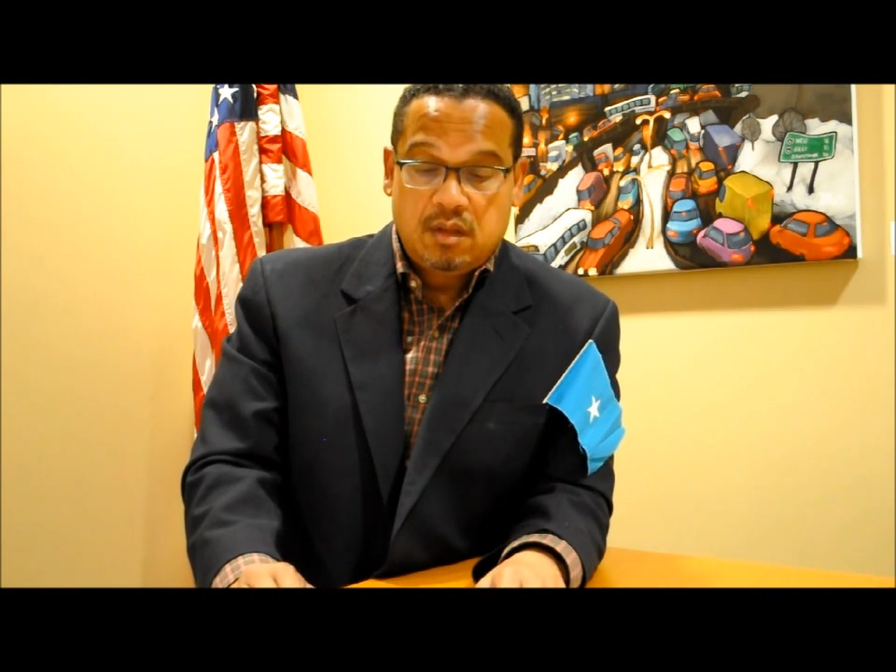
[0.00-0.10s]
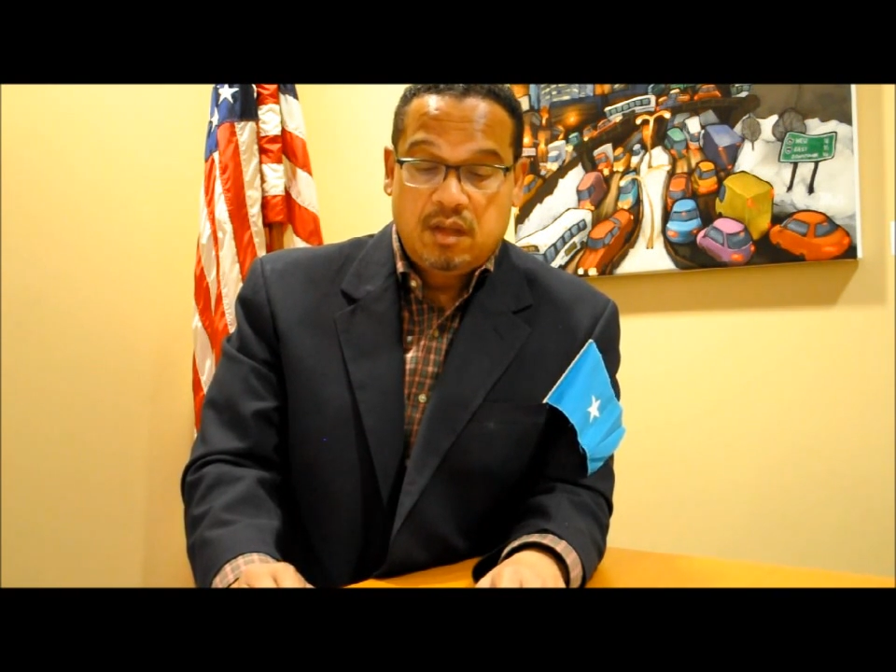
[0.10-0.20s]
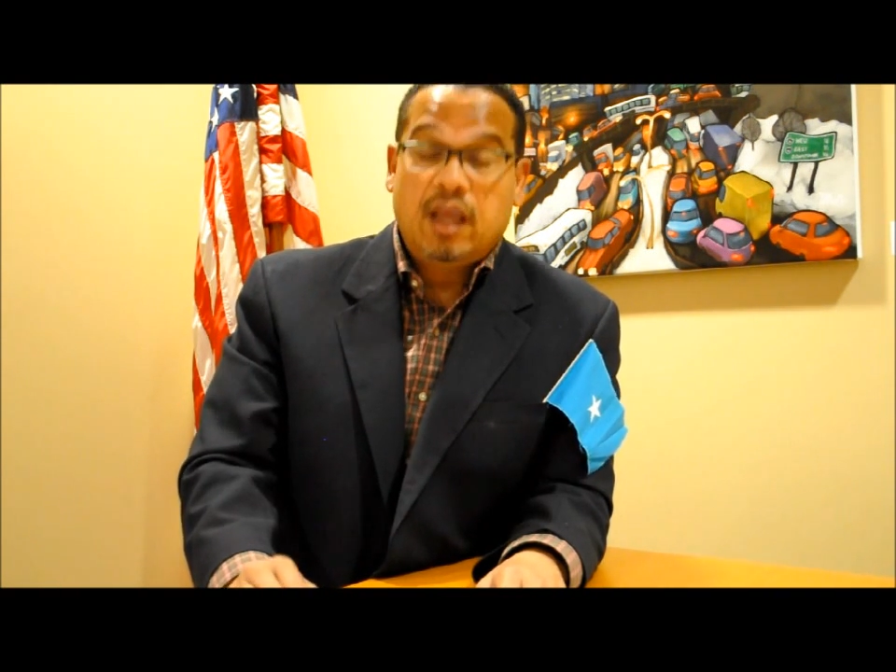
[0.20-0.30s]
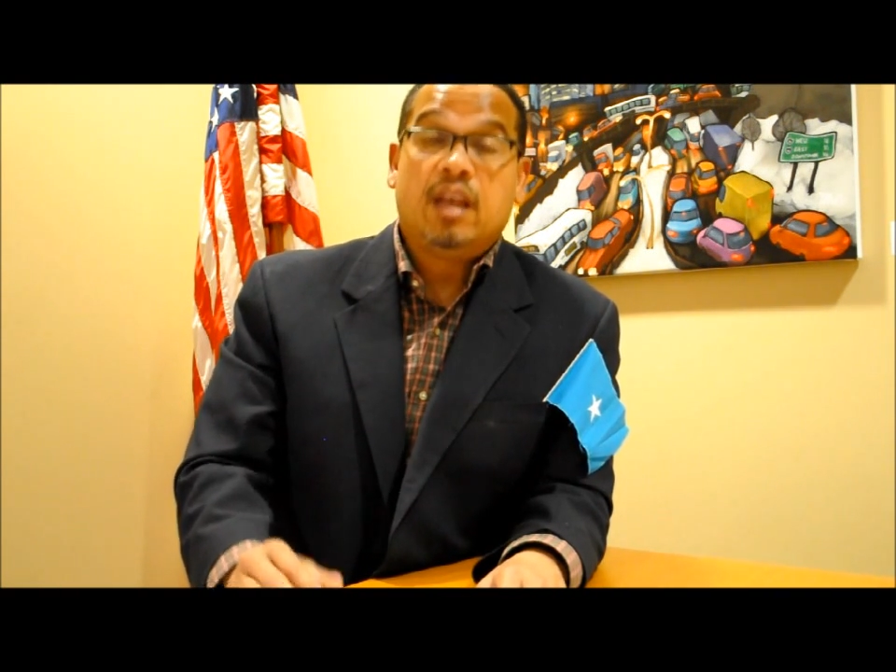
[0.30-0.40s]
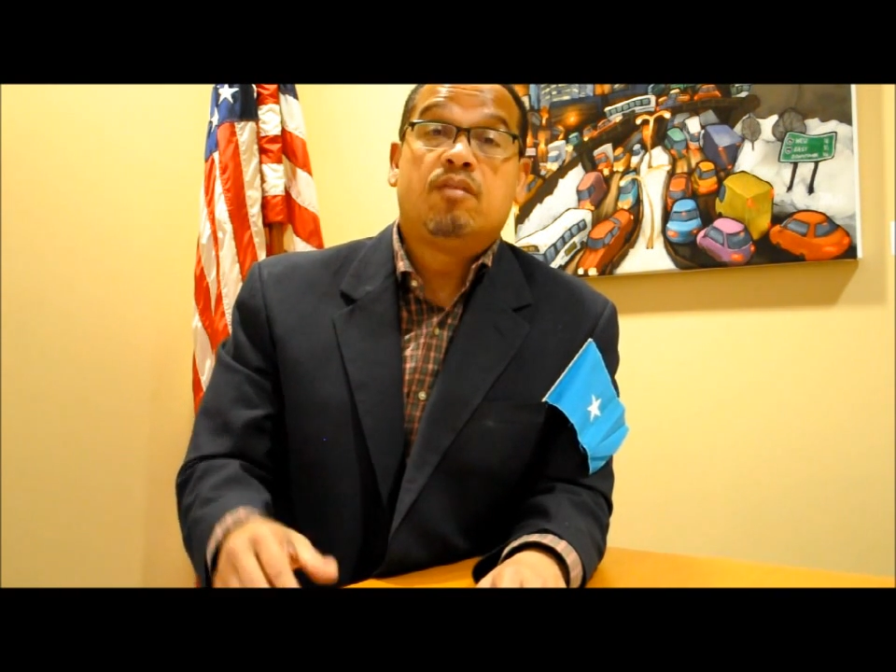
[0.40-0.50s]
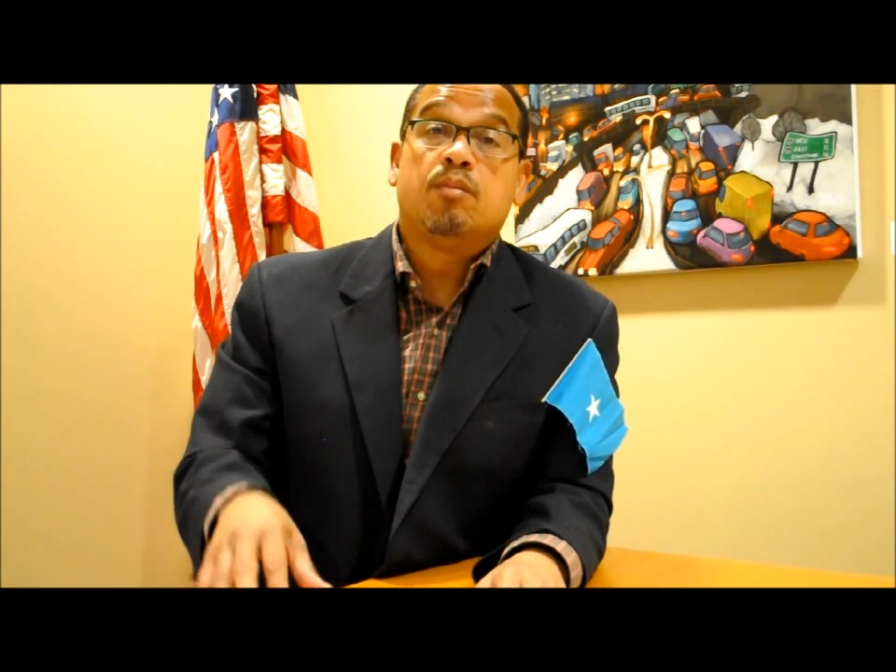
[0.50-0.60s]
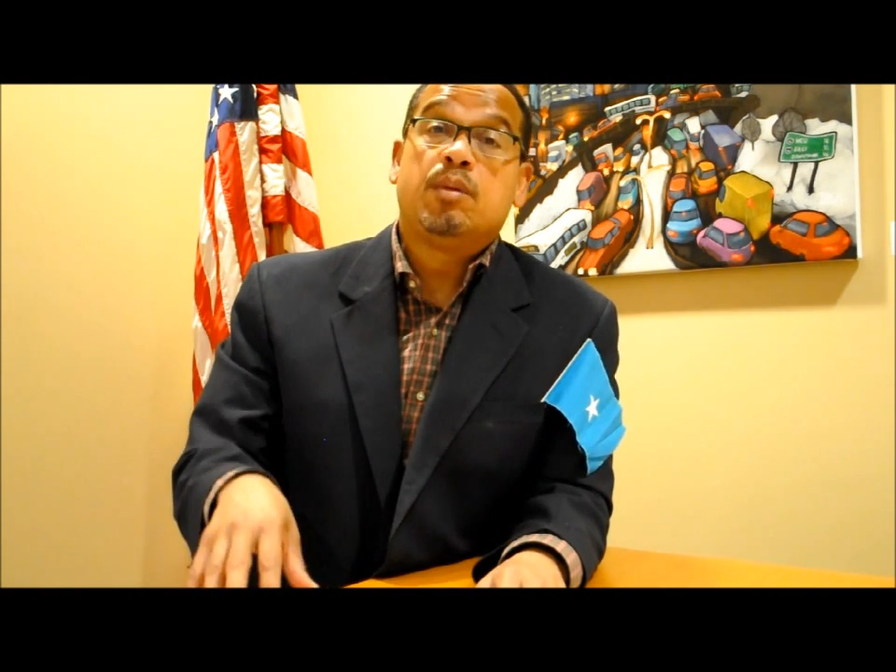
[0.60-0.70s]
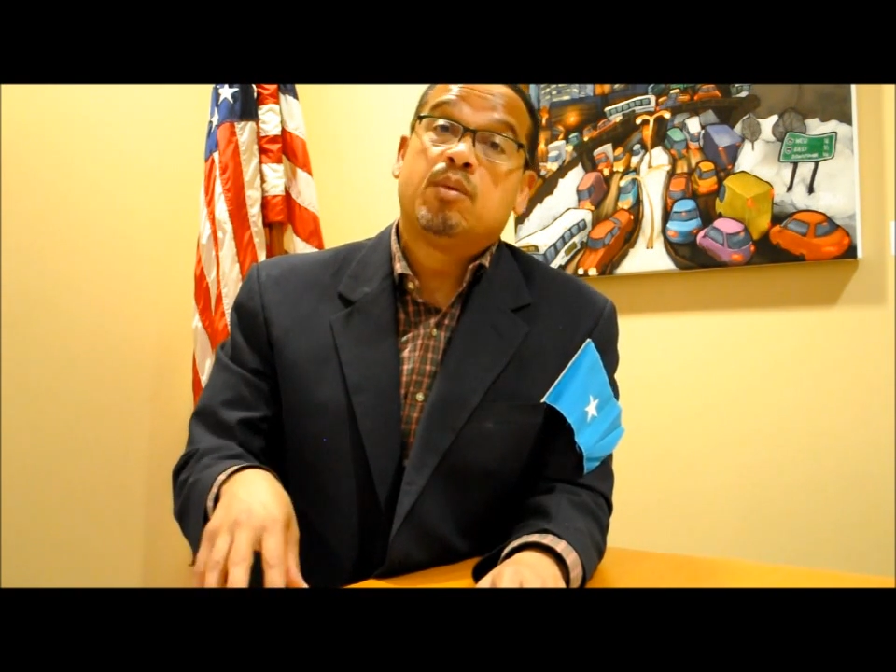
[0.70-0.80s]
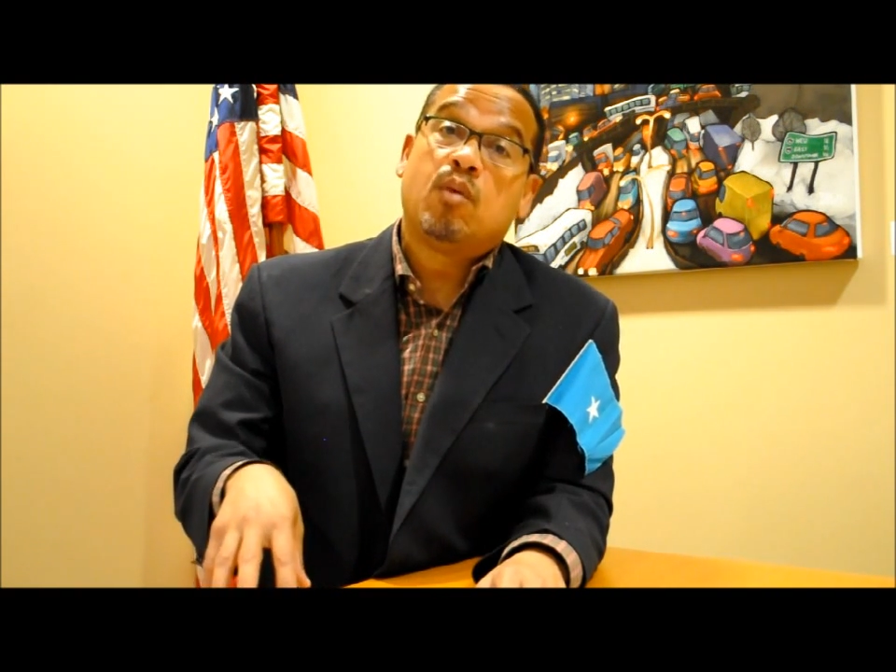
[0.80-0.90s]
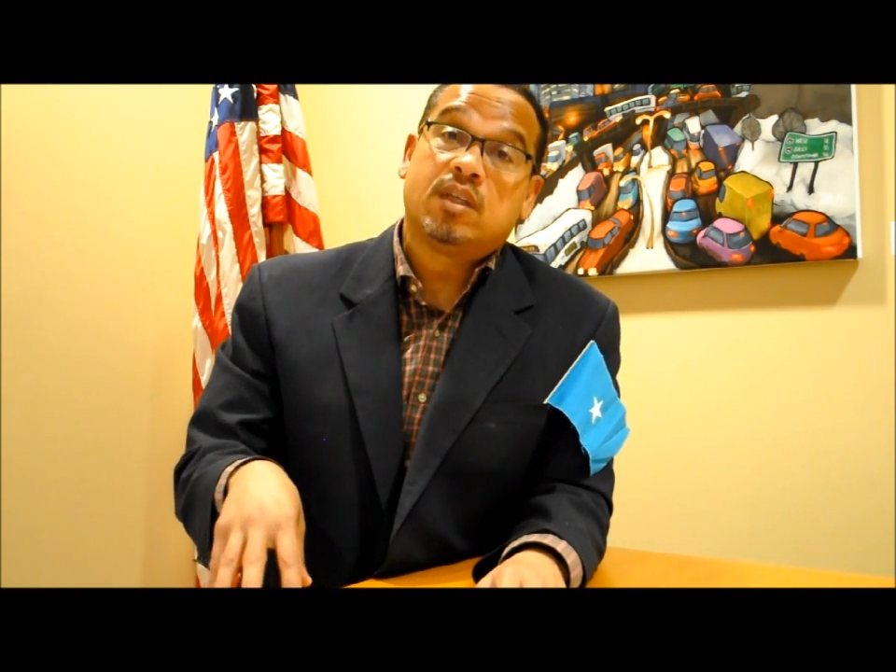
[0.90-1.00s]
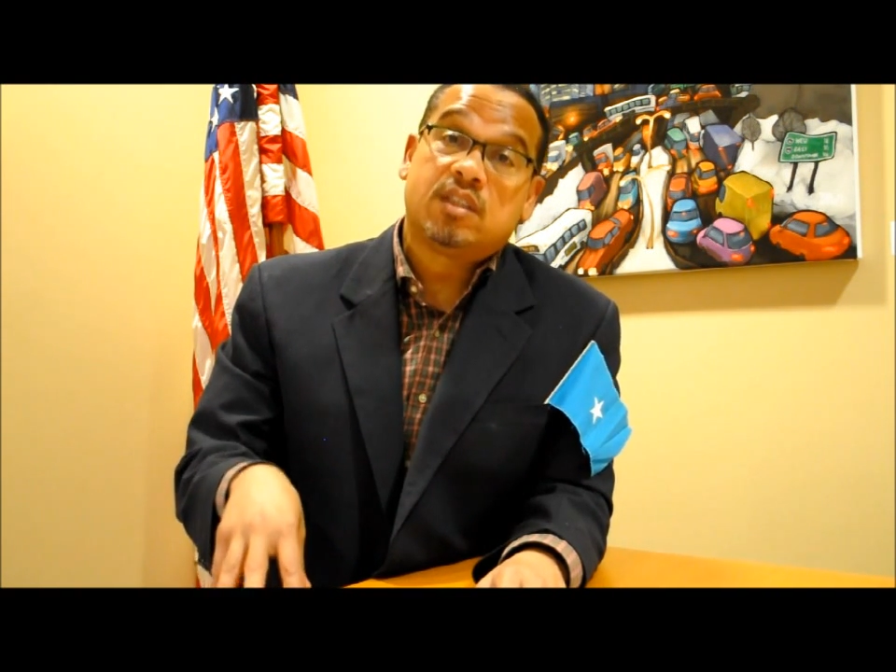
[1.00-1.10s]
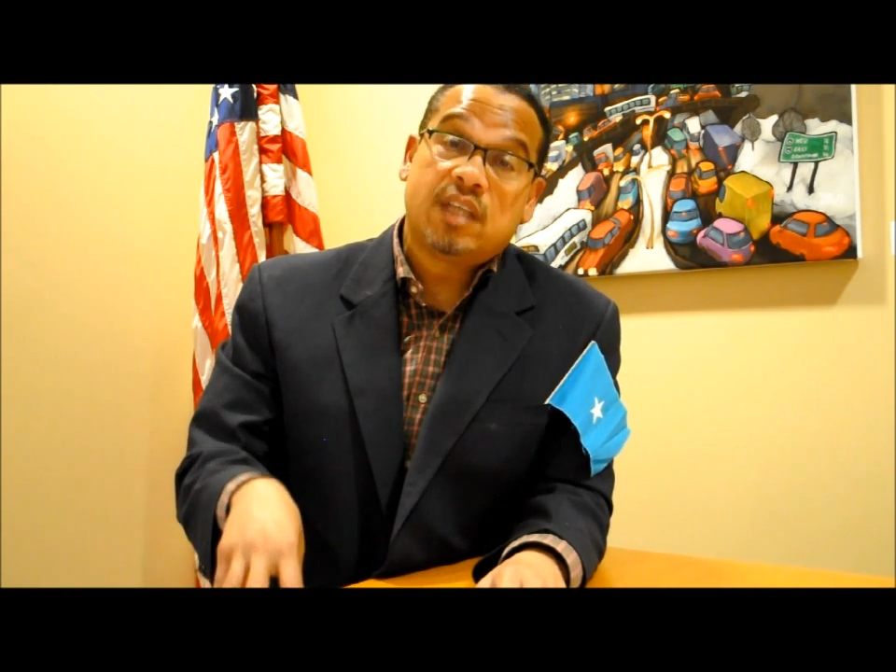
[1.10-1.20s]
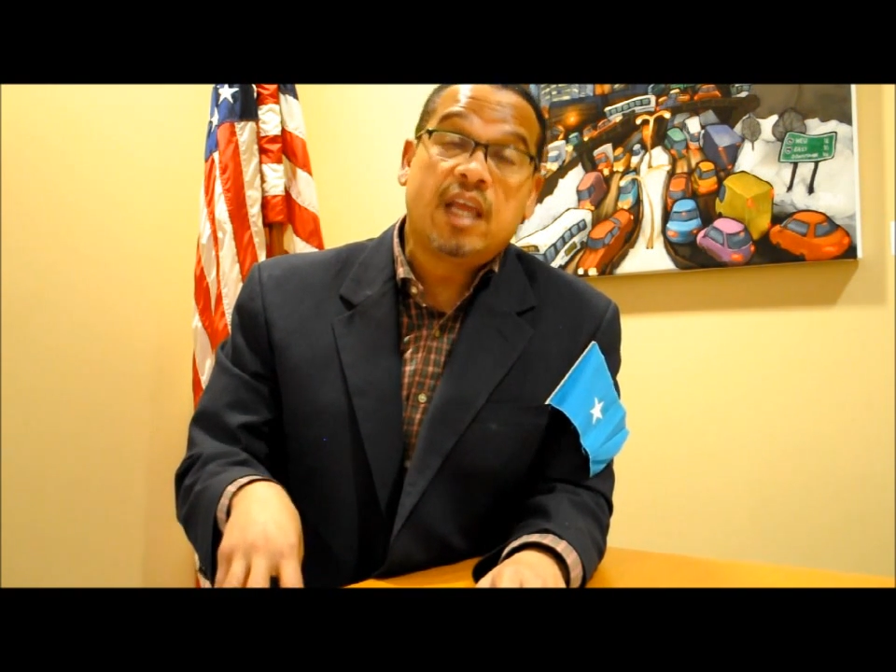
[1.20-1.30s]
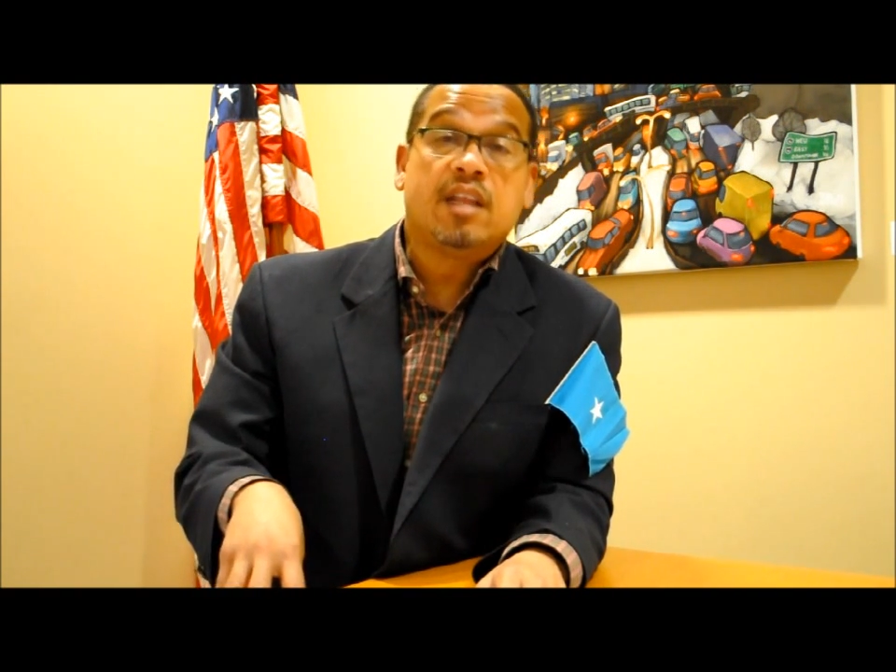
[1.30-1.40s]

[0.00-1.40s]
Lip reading: And even people who are staying